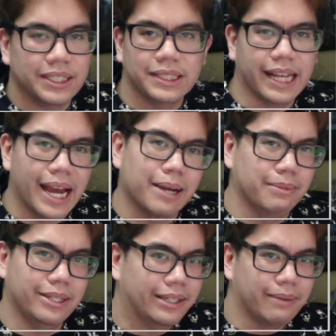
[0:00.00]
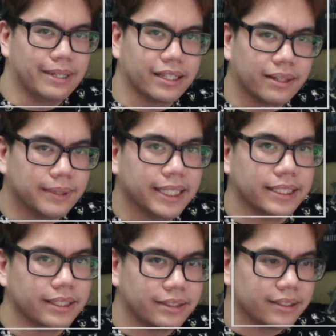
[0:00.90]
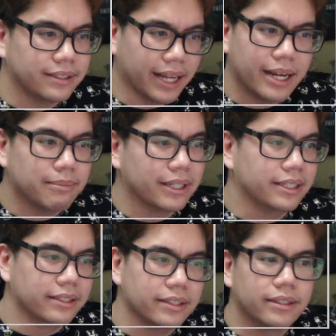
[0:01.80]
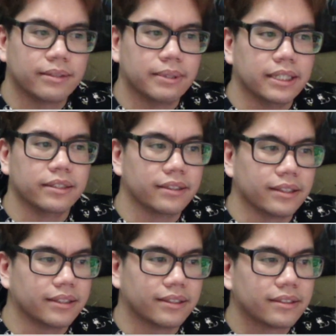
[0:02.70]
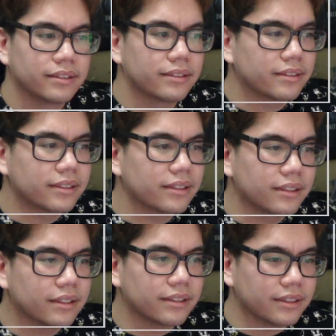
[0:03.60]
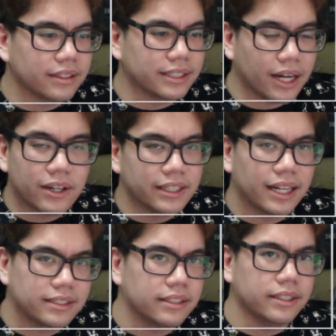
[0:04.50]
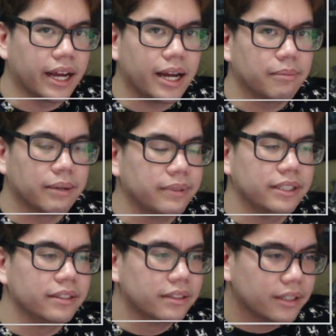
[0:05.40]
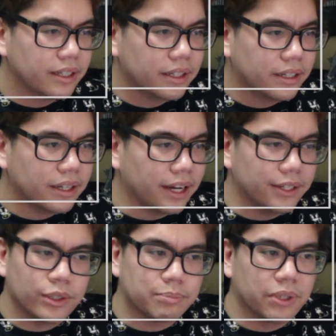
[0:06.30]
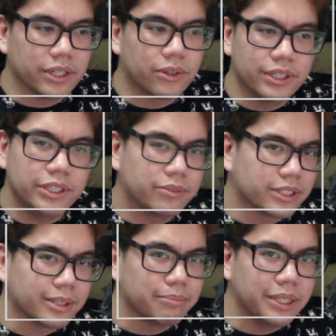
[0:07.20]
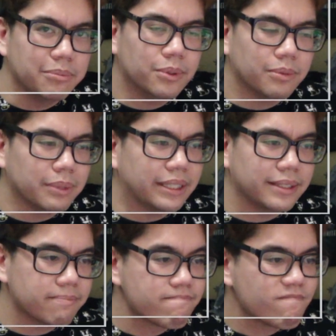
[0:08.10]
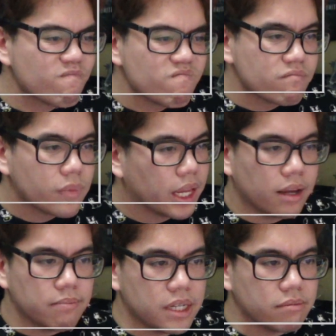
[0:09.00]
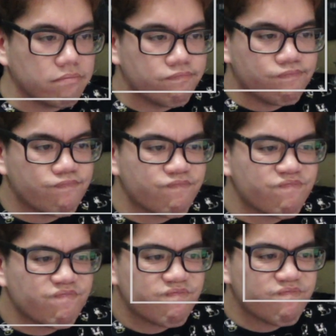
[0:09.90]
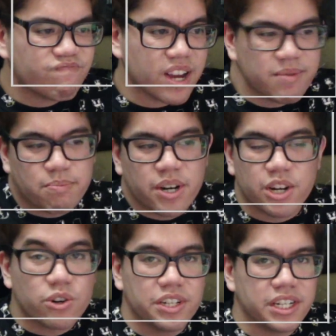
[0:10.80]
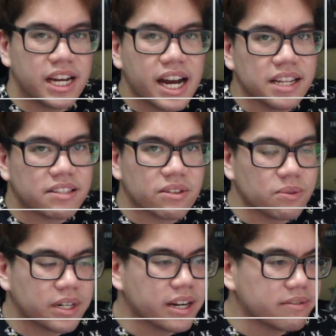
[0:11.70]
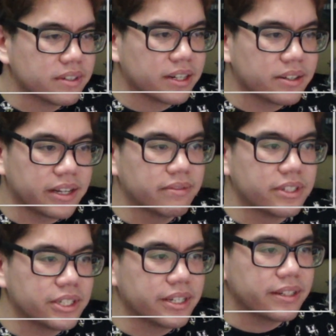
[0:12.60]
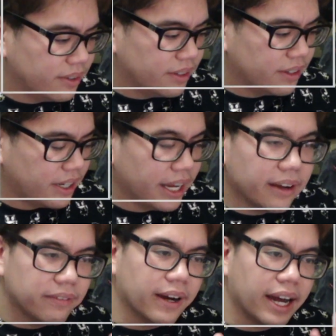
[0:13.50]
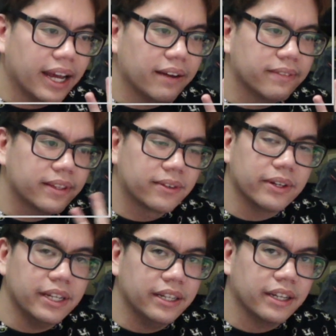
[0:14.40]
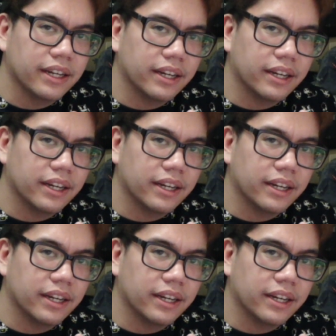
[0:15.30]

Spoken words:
dab, dude. I mean, come on, dab on it, dude. Come on, like, it's hard not to dab. I mean, I know it's pretty cringy for some people, but I mean, I'm a pretty cringy guy, so whatever. I don't give a shit. I have three